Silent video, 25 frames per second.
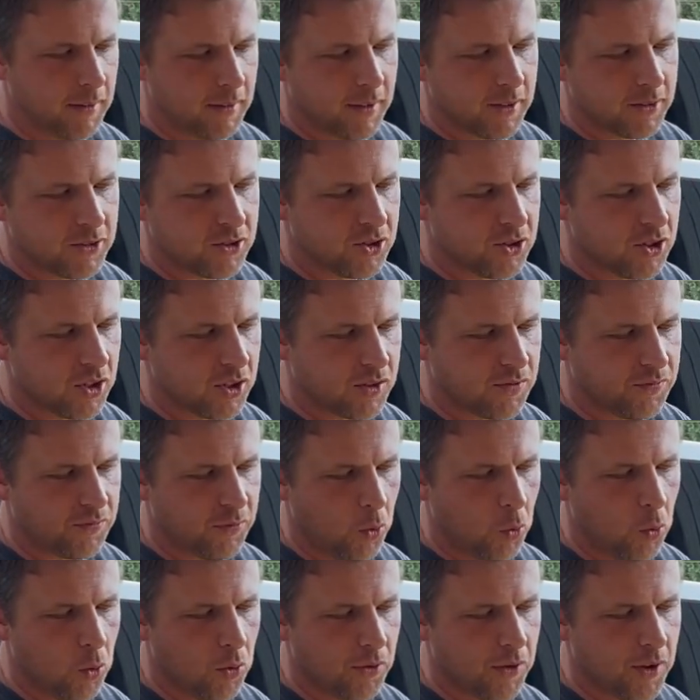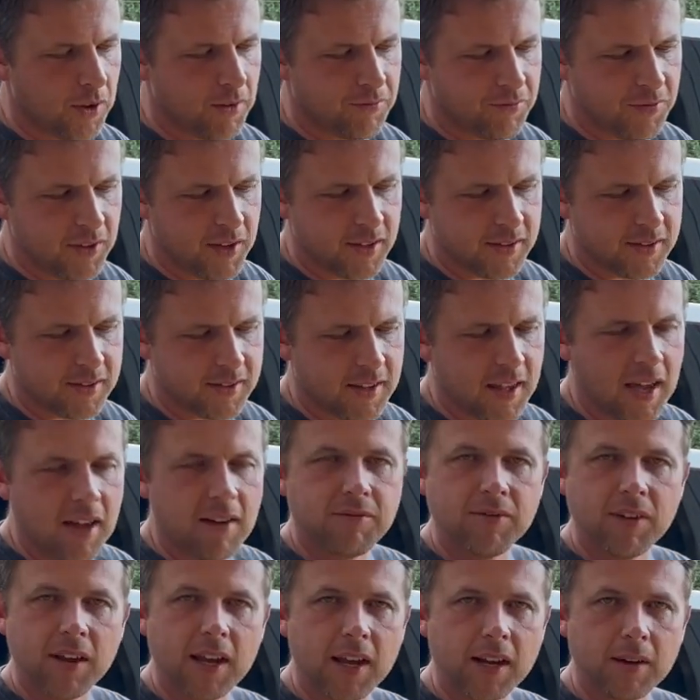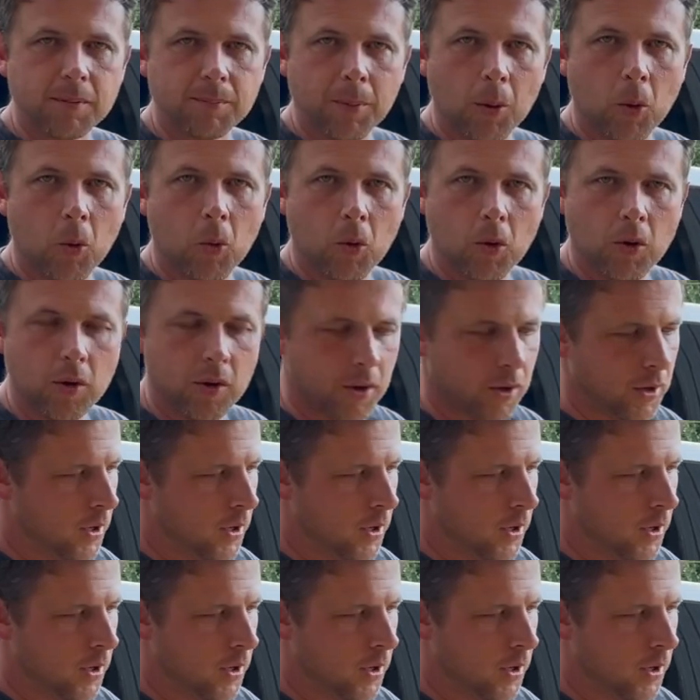that's just that fits that vent port.